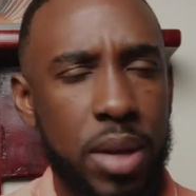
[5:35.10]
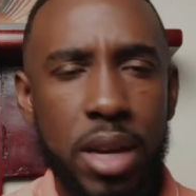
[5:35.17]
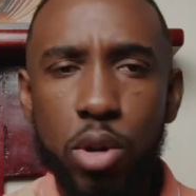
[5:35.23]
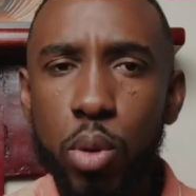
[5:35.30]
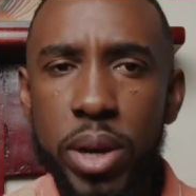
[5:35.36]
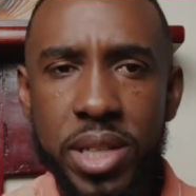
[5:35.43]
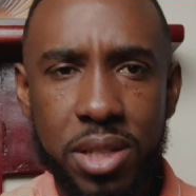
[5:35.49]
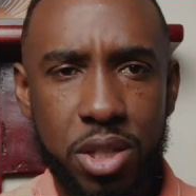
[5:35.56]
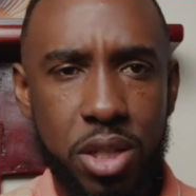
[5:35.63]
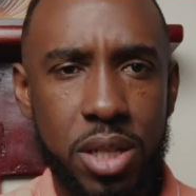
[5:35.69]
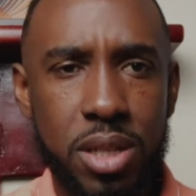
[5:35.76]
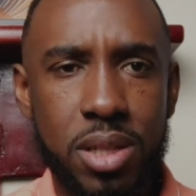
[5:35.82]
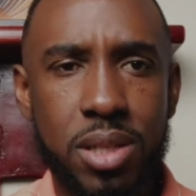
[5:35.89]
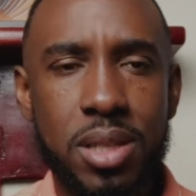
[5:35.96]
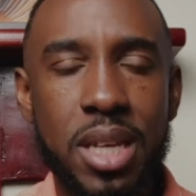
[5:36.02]

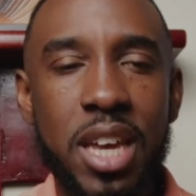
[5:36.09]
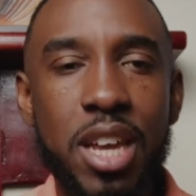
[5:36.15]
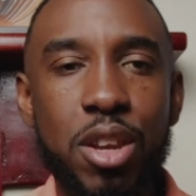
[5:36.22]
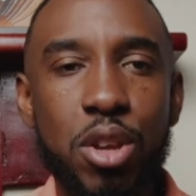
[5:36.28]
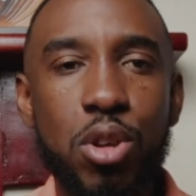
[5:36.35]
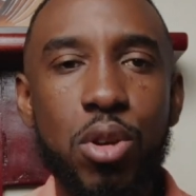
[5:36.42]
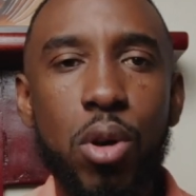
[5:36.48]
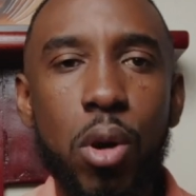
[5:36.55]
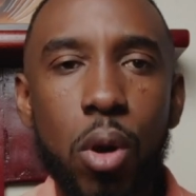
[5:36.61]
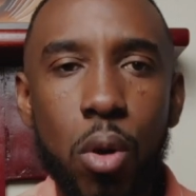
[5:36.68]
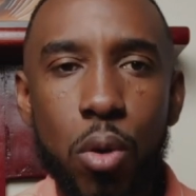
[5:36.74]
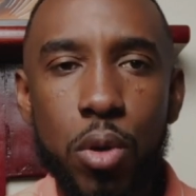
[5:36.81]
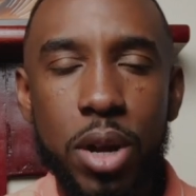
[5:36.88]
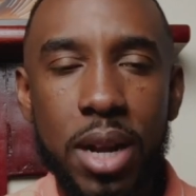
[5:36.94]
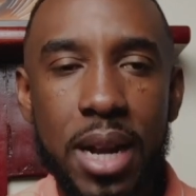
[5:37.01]
questions in your
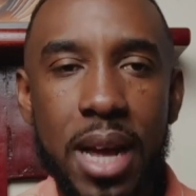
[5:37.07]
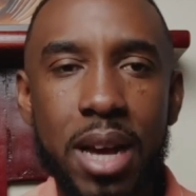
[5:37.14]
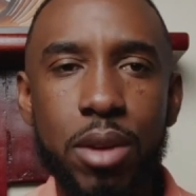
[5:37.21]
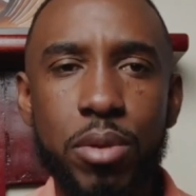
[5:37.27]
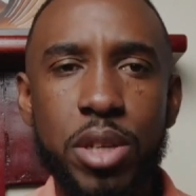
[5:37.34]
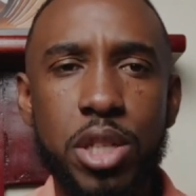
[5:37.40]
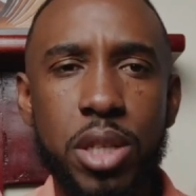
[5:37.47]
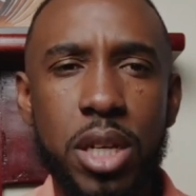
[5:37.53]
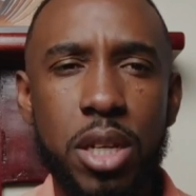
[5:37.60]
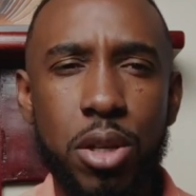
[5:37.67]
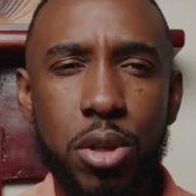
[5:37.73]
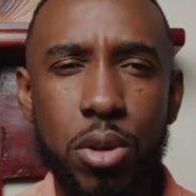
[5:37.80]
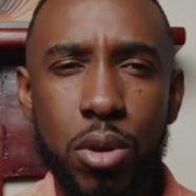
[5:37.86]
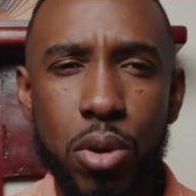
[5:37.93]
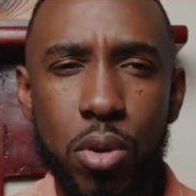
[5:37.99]
own language, in
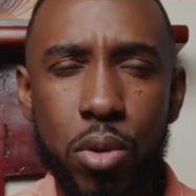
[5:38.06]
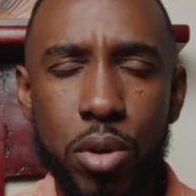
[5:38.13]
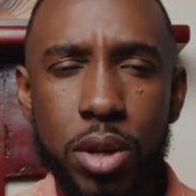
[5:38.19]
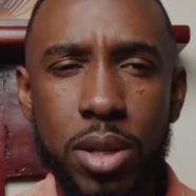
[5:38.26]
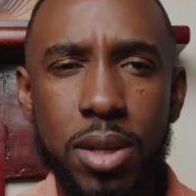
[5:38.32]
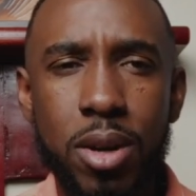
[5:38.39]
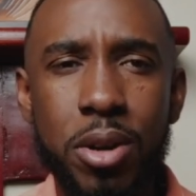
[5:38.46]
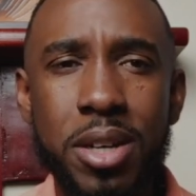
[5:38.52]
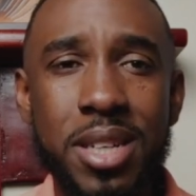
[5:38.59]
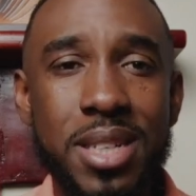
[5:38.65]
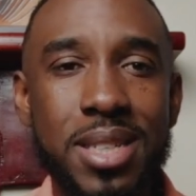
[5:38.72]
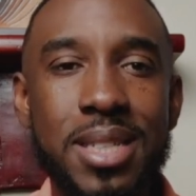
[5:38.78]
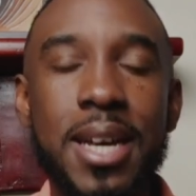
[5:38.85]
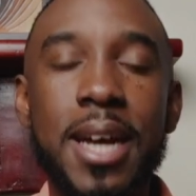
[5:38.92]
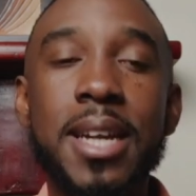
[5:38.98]
your own
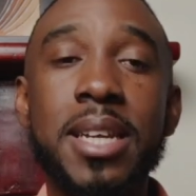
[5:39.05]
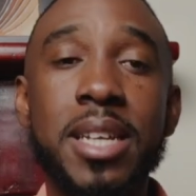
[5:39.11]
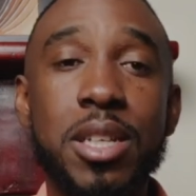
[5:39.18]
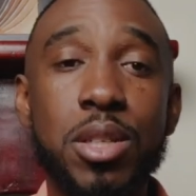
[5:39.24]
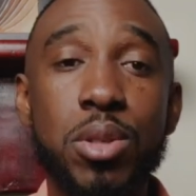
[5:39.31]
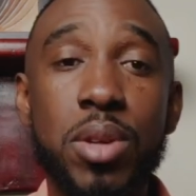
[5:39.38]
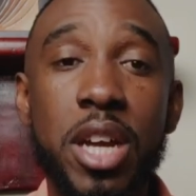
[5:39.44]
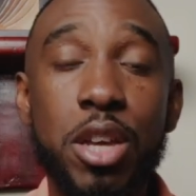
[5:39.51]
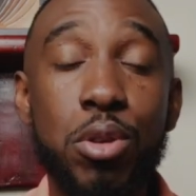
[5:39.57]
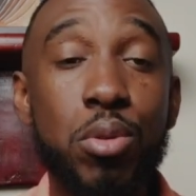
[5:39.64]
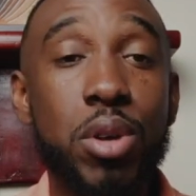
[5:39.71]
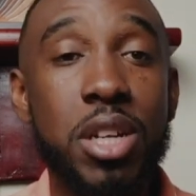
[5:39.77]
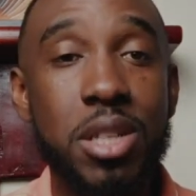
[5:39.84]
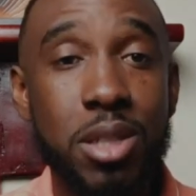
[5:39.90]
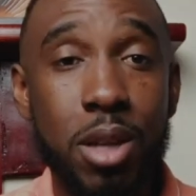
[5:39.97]
understanding, so that you
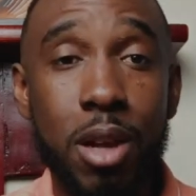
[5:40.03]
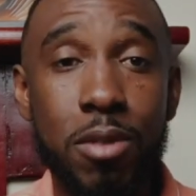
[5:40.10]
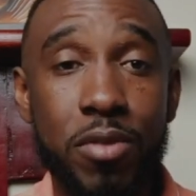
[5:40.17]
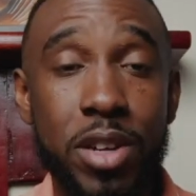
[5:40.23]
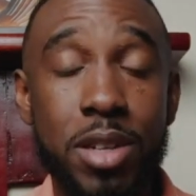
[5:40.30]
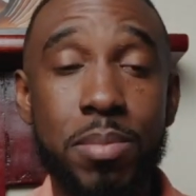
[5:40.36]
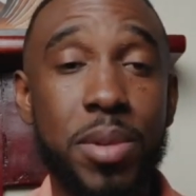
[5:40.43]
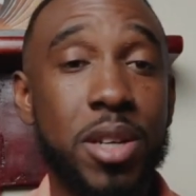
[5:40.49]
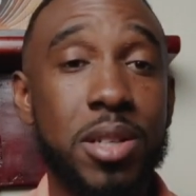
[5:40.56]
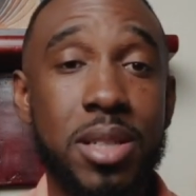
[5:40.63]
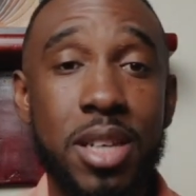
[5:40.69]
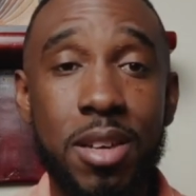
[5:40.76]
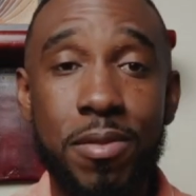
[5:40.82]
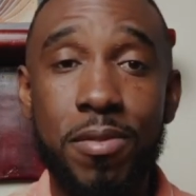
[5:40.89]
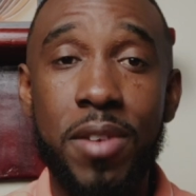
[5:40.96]
can solve it. Because
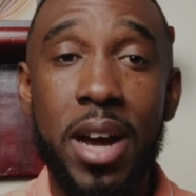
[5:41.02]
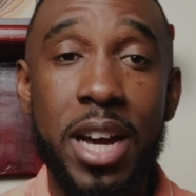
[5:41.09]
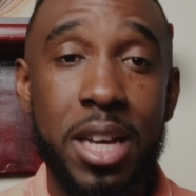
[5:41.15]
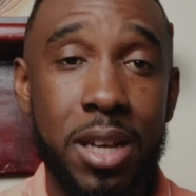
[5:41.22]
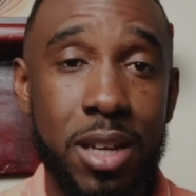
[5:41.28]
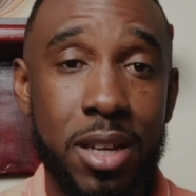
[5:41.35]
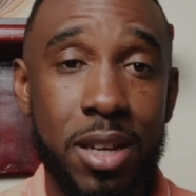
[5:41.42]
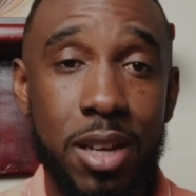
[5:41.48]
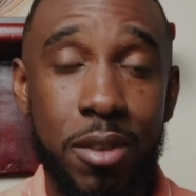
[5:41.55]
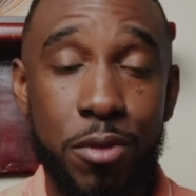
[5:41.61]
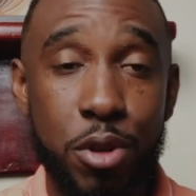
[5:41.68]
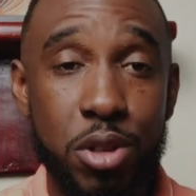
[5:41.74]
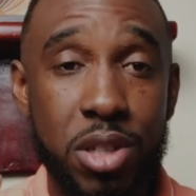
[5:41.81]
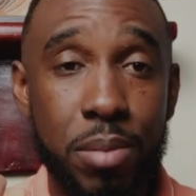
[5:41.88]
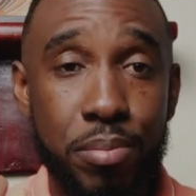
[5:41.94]
if you
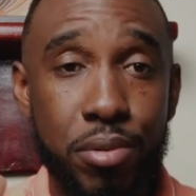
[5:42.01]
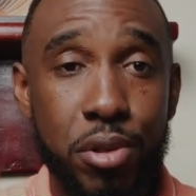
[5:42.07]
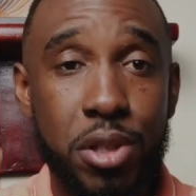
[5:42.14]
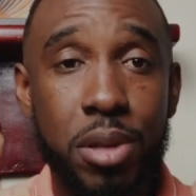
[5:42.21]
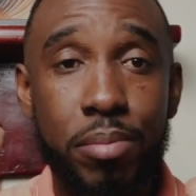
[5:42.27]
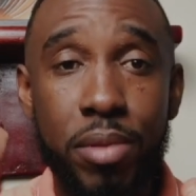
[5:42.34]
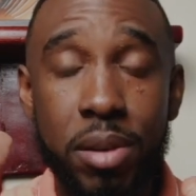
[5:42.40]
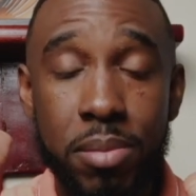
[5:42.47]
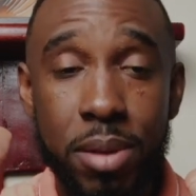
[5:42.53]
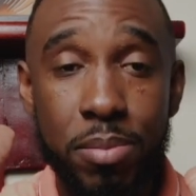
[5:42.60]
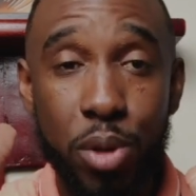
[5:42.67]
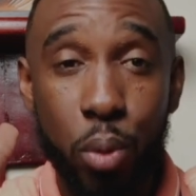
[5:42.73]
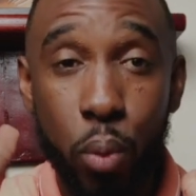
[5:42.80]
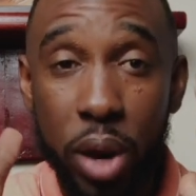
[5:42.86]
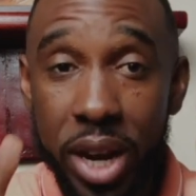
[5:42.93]
just approach the problem
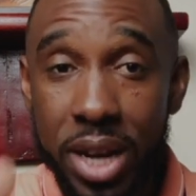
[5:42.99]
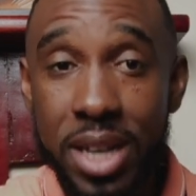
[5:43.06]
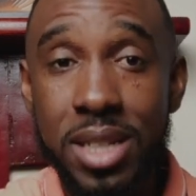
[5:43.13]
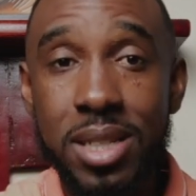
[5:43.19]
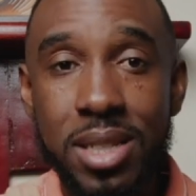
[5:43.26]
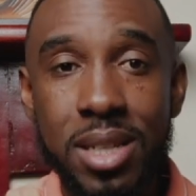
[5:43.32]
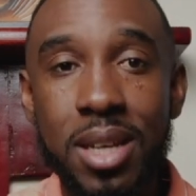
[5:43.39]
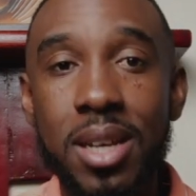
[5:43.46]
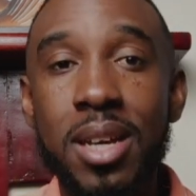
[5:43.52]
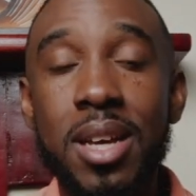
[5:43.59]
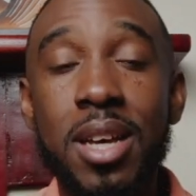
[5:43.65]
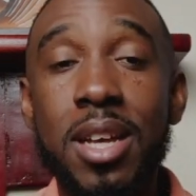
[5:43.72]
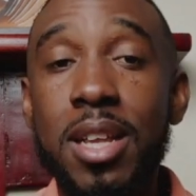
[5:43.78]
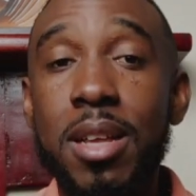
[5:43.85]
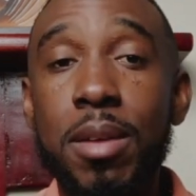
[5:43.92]
the way it is,
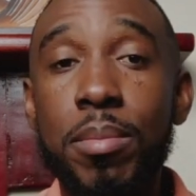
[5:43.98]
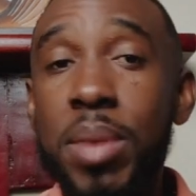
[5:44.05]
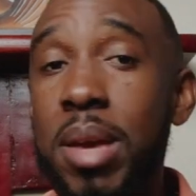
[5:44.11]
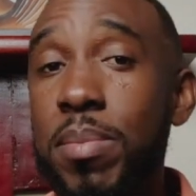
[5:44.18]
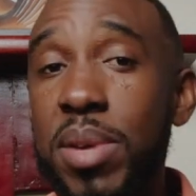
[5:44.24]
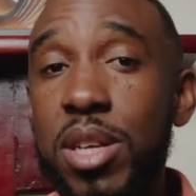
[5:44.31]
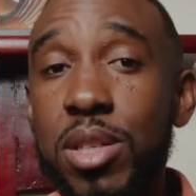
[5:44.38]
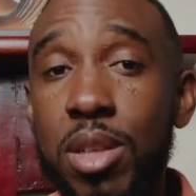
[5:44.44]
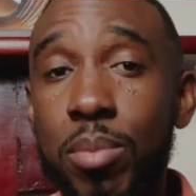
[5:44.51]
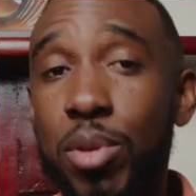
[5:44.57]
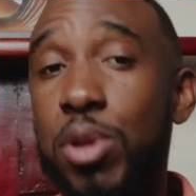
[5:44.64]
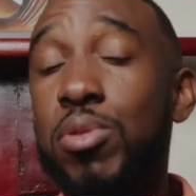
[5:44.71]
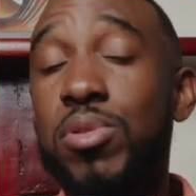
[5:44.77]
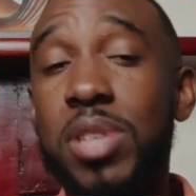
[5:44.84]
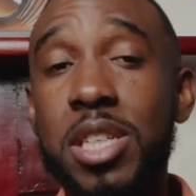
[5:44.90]
maybe someone
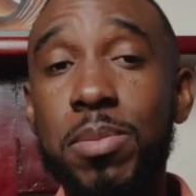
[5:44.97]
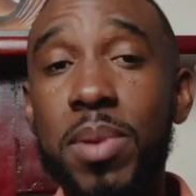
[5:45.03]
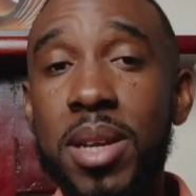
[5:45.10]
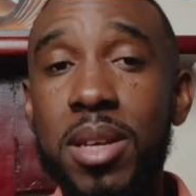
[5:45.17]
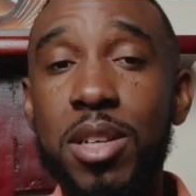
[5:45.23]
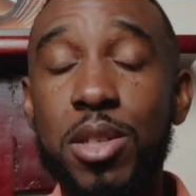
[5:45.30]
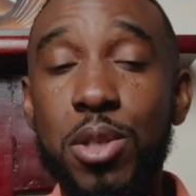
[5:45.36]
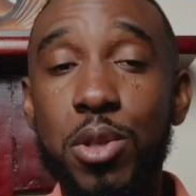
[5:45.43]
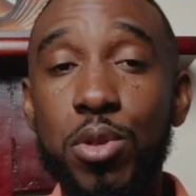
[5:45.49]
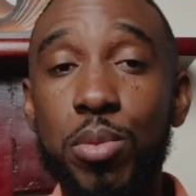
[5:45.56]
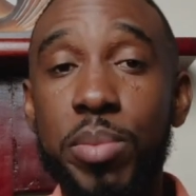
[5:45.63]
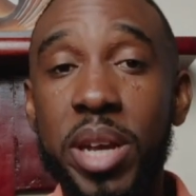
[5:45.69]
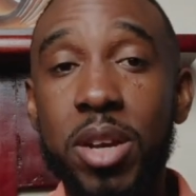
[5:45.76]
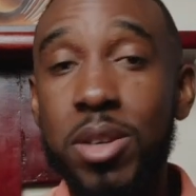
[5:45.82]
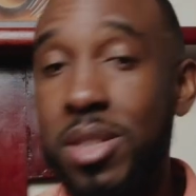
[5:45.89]
who's explaining to you
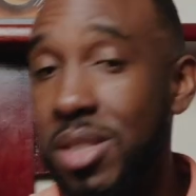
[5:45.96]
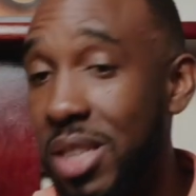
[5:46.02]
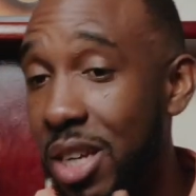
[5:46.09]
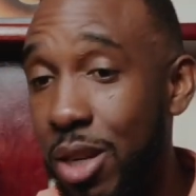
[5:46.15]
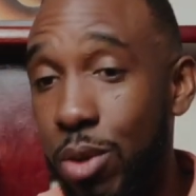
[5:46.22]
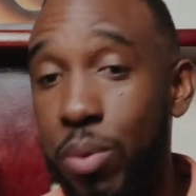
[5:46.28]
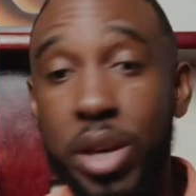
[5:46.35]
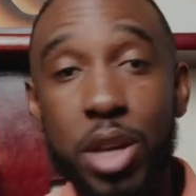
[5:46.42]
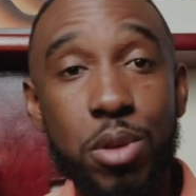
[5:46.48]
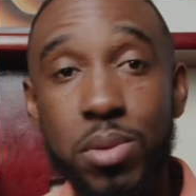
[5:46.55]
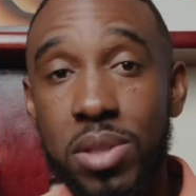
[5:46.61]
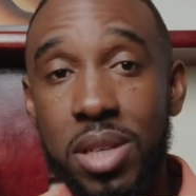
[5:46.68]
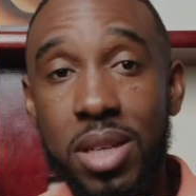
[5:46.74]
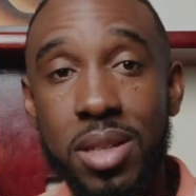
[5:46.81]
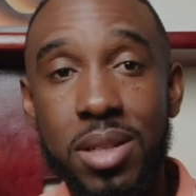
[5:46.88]
may not see it the way you
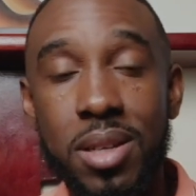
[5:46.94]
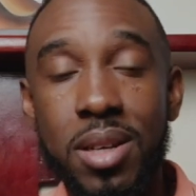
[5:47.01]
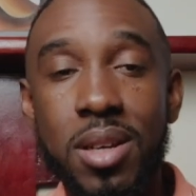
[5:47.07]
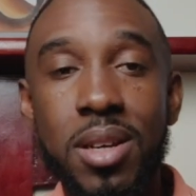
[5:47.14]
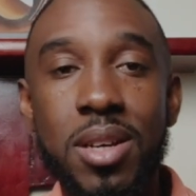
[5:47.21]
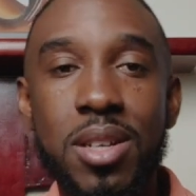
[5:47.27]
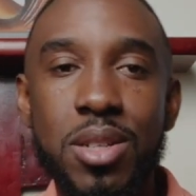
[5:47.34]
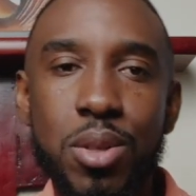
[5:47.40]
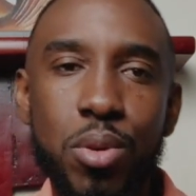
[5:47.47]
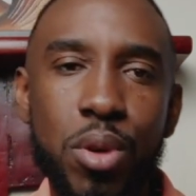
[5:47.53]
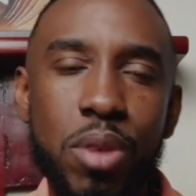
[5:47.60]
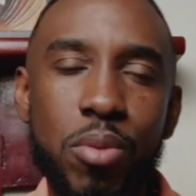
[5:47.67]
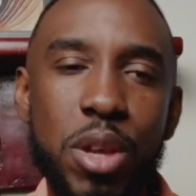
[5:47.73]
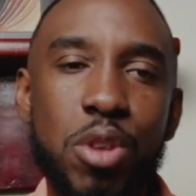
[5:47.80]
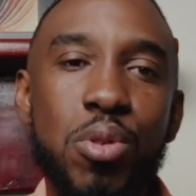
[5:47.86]
see it. So
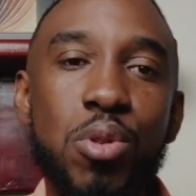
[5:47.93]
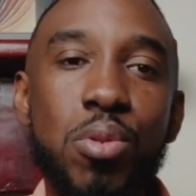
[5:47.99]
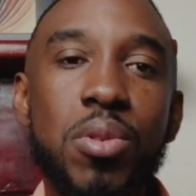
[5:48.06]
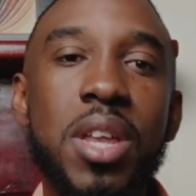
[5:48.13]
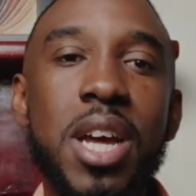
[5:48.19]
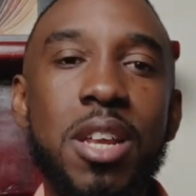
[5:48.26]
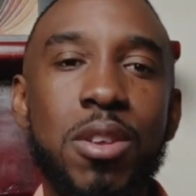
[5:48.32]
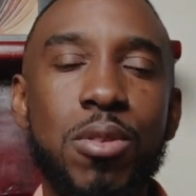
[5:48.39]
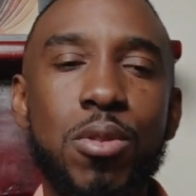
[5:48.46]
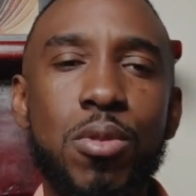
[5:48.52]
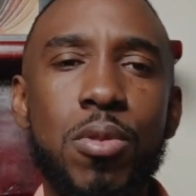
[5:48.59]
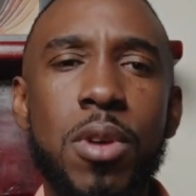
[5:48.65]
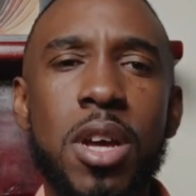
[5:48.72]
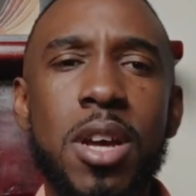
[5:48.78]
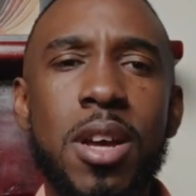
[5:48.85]
when you do that, you